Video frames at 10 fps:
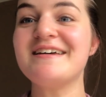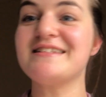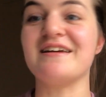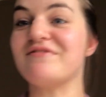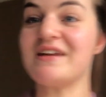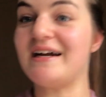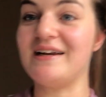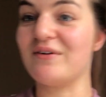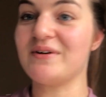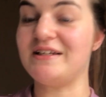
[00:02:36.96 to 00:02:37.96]
stuff that I
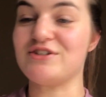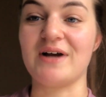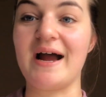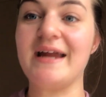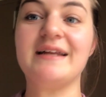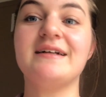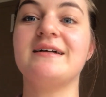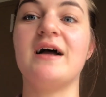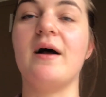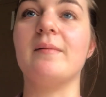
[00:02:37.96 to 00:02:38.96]
had already tried.
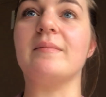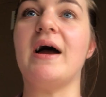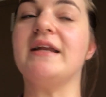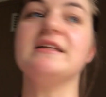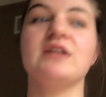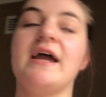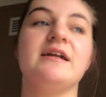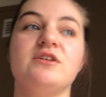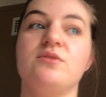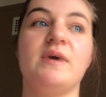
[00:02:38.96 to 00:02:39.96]
I
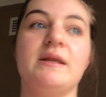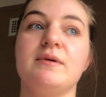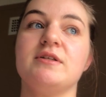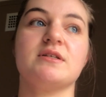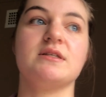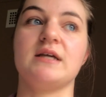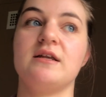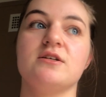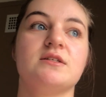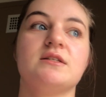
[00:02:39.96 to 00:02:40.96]
didn't do pain meds because
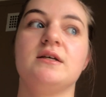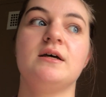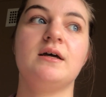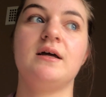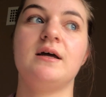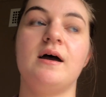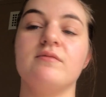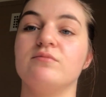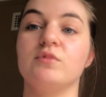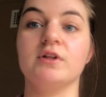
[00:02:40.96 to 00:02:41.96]

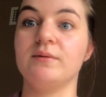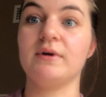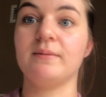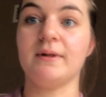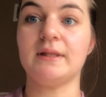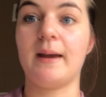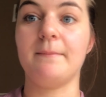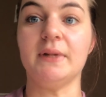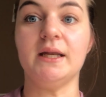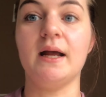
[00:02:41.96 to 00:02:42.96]
I'm really weird about
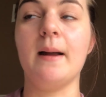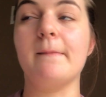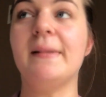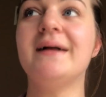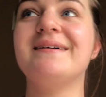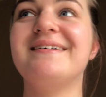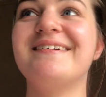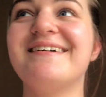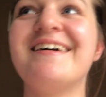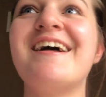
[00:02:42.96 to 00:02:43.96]
that. But
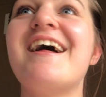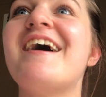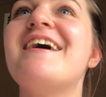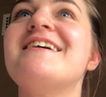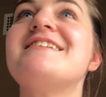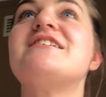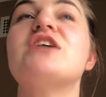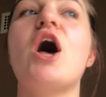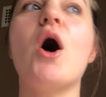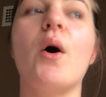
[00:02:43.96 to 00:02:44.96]

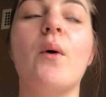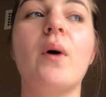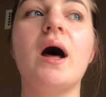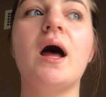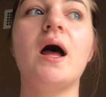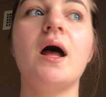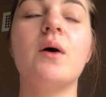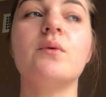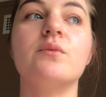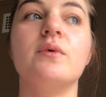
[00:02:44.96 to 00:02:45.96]
so
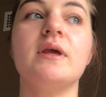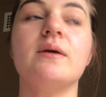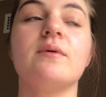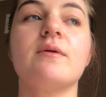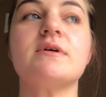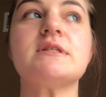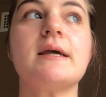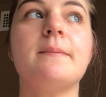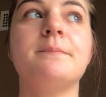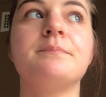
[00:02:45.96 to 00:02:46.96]
where was
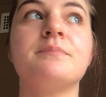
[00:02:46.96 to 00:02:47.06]
I?